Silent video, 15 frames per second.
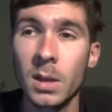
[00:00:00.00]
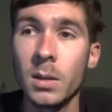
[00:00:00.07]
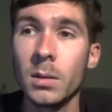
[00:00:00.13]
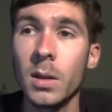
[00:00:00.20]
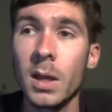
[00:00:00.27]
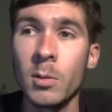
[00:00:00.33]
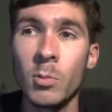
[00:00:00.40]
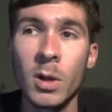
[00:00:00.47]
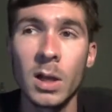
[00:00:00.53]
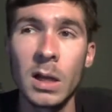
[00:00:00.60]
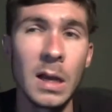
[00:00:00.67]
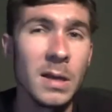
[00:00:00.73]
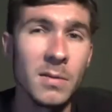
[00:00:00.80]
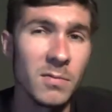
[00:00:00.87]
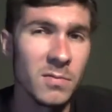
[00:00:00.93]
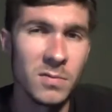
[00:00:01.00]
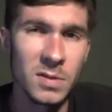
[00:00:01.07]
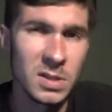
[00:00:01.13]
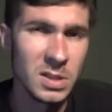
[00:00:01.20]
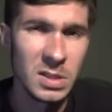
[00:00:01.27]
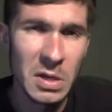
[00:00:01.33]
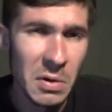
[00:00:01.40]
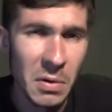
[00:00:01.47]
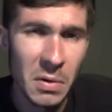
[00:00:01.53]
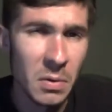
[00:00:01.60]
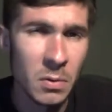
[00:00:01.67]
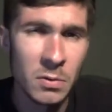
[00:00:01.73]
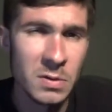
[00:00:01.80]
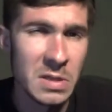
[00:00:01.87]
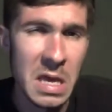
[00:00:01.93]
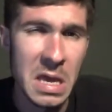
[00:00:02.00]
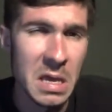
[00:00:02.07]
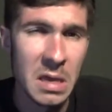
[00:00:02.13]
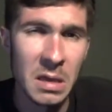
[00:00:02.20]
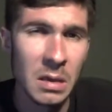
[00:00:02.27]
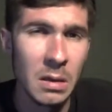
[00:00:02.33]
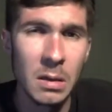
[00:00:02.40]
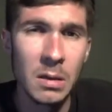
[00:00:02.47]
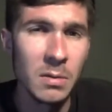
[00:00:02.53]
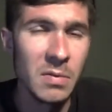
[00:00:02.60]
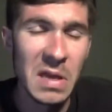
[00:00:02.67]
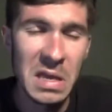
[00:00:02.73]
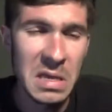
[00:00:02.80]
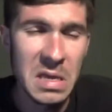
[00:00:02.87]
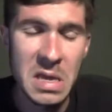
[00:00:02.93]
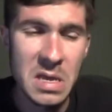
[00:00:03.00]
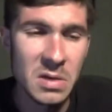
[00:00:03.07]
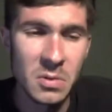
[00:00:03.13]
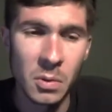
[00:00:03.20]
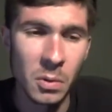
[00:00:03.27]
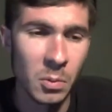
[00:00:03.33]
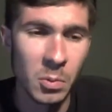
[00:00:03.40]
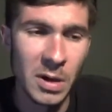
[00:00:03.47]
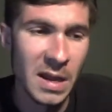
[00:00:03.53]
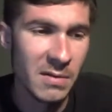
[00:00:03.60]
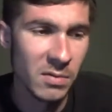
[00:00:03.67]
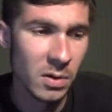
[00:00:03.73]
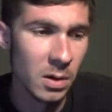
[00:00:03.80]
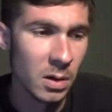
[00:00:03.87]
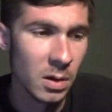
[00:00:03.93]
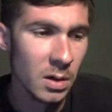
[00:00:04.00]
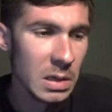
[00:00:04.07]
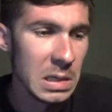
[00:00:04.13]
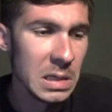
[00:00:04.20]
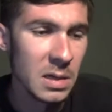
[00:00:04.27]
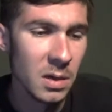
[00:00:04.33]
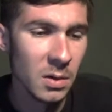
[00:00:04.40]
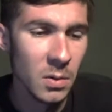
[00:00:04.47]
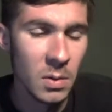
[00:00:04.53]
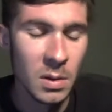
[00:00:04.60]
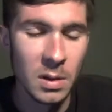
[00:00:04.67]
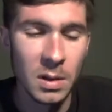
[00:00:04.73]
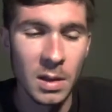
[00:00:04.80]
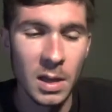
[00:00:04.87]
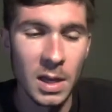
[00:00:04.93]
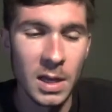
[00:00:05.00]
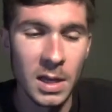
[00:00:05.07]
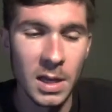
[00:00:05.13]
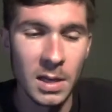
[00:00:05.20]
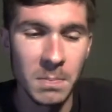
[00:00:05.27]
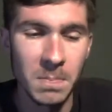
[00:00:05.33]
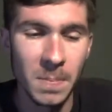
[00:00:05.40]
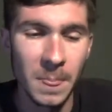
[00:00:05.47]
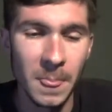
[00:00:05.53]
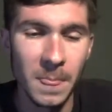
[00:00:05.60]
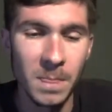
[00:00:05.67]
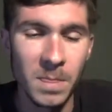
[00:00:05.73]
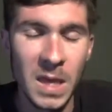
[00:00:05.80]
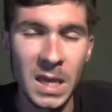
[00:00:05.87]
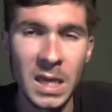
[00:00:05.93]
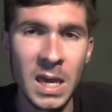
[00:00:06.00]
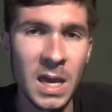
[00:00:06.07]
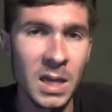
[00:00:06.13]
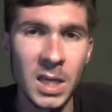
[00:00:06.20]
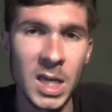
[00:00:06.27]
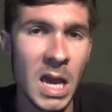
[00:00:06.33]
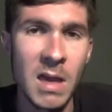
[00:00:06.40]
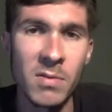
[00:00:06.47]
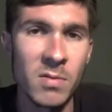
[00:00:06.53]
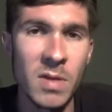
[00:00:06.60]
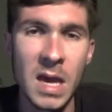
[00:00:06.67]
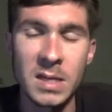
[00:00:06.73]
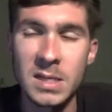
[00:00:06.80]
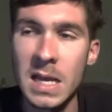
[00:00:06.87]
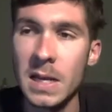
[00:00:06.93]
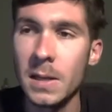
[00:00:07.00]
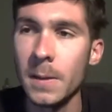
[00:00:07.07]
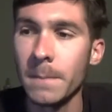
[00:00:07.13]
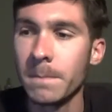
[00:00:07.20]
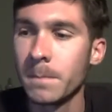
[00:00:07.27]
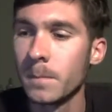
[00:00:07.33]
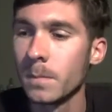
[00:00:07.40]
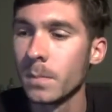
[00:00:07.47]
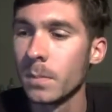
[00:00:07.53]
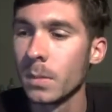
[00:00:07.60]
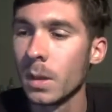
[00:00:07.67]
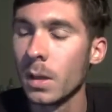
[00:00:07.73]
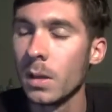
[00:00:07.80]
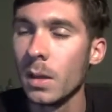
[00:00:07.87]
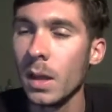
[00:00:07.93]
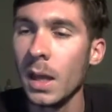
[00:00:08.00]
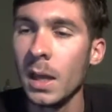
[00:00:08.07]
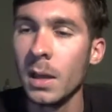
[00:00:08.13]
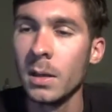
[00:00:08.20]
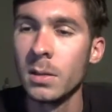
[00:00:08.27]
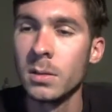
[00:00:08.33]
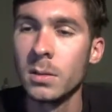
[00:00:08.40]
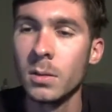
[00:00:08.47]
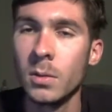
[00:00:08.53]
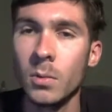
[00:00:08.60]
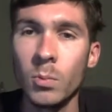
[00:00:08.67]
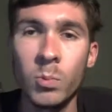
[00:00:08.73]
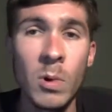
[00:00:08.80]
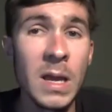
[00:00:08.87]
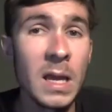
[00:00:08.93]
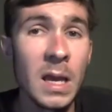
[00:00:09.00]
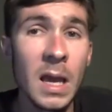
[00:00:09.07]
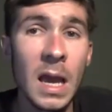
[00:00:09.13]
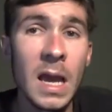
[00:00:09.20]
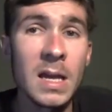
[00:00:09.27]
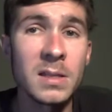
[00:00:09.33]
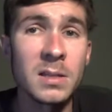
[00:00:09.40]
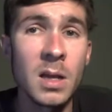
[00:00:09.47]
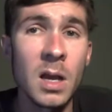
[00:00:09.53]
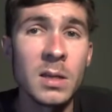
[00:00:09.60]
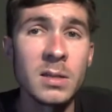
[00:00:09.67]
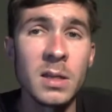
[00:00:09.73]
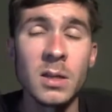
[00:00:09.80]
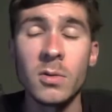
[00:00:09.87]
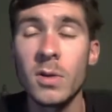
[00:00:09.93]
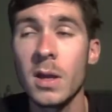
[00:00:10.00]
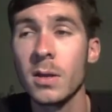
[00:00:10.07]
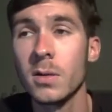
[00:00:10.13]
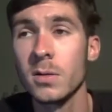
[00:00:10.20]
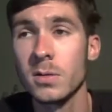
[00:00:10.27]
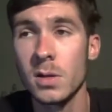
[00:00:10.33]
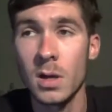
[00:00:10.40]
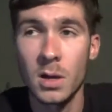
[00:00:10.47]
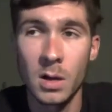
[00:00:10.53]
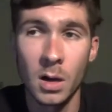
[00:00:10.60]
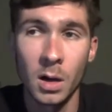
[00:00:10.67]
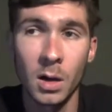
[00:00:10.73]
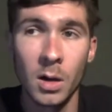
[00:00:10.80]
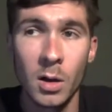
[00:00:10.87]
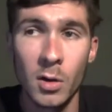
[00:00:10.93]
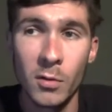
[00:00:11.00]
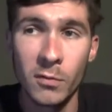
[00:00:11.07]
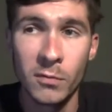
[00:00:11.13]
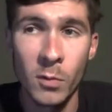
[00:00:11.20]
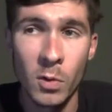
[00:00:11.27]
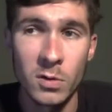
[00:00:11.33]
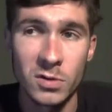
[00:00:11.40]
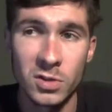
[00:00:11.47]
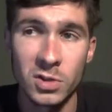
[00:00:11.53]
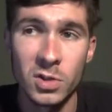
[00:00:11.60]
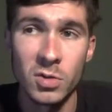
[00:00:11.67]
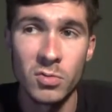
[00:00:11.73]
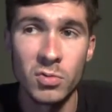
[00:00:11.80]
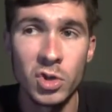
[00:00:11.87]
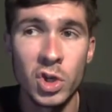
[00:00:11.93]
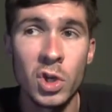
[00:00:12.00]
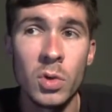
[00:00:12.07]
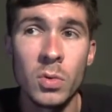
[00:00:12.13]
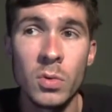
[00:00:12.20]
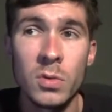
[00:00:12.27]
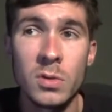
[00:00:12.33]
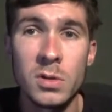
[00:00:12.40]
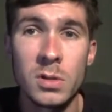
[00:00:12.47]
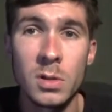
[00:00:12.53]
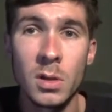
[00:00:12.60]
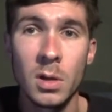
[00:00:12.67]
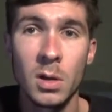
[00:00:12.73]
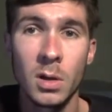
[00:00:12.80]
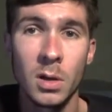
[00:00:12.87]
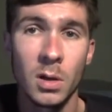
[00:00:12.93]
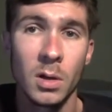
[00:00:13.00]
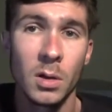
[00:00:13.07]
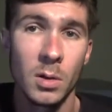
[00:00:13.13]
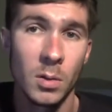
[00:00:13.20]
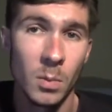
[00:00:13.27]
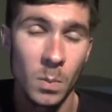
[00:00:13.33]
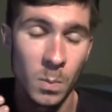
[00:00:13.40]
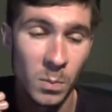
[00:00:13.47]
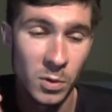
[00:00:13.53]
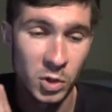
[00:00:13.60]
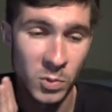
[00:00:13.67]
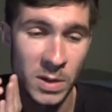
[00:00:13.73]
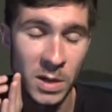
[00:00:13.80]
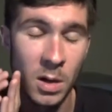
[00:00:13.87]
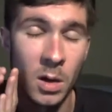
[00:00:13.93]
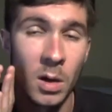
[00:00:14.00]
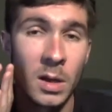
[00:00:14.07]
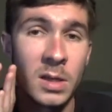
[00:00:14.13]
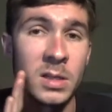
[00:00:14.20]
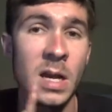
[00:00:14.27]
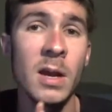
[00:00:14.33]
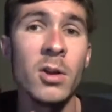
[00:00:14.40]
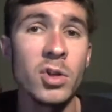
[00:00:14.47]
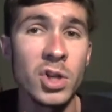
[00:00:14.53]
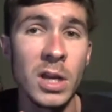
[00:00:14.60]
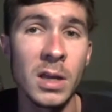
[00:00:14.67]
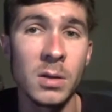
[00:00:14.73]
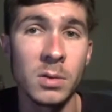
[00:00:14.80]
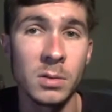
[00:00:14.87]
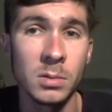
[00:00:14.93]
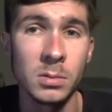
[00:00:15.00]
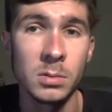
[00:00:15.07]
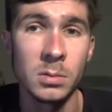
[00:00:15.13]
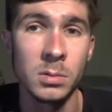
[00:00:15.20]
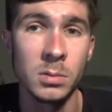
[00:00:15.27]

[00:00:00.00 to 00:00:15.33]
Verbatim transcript: like what kind of cereals they they eat or whatever. You know, um, they can't gather that data, and we as content creators are forced to choose between our entire channel.